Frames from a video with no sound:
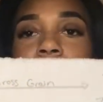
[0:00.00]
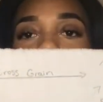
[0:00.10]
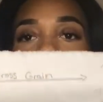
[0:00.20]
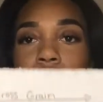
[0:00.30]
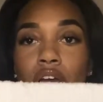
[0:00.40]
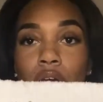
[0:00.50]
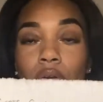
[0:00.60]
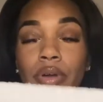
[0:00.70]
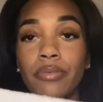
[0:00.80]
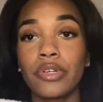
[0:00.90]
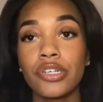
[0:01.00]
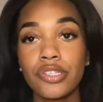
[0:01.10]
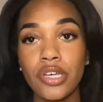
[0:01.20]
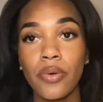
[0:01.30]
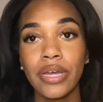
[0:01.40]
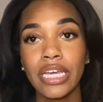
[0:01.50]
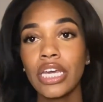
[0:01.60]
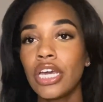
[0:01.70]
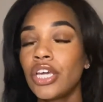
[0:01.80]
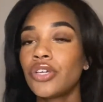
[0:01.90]
to know, and when you're sewing,
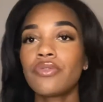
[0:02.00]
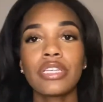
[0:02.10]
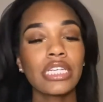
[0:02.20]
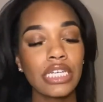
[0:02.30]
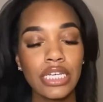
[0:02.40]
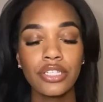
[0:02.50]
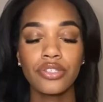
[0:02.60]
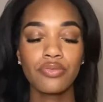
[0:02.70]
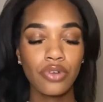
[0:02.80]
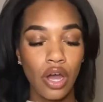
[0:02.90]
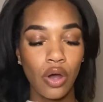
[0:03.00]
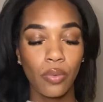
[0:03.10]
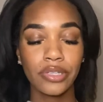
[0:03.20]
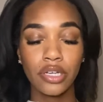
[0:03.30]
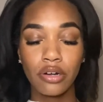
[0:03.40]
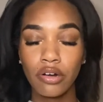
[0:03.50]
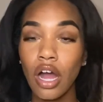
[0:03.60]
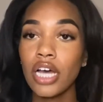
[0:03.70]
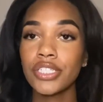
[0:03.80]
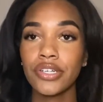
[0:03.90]
you need to know what the
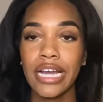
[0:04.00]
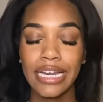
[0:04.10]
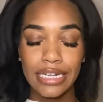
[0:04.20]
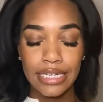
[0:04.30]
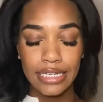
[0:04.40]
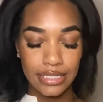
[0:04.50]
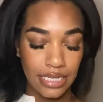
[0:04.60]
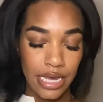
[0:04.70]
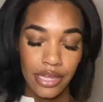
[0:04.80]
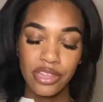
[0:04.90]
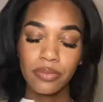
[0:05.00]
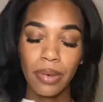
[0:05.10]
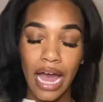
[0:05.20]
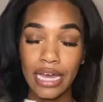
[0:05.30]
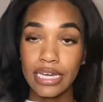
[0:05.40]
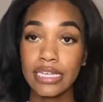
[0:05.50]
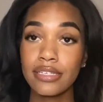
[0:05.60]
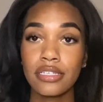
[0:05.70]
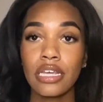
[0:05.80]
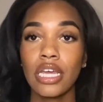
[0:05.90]
cross grain is, the
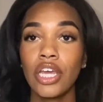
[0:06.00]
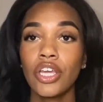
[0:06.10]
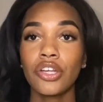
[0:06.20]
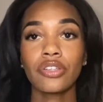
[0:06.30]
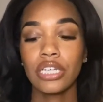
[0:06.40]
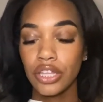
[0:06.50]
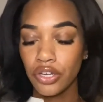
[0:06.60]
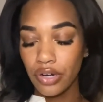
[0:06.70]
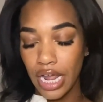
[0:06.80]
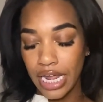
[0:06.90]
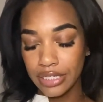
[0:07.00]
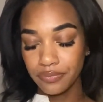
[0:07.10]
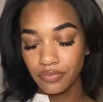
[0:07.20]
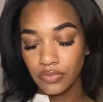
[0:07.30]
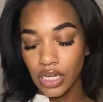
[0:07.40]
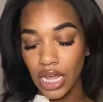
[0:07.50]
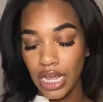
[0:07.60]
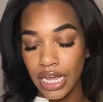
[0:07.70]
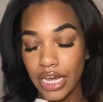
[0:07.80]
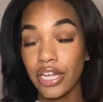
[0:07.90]
bias, your length grain,
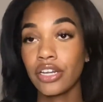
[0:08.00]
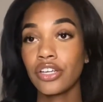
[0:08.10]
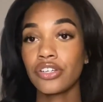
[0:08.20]
and your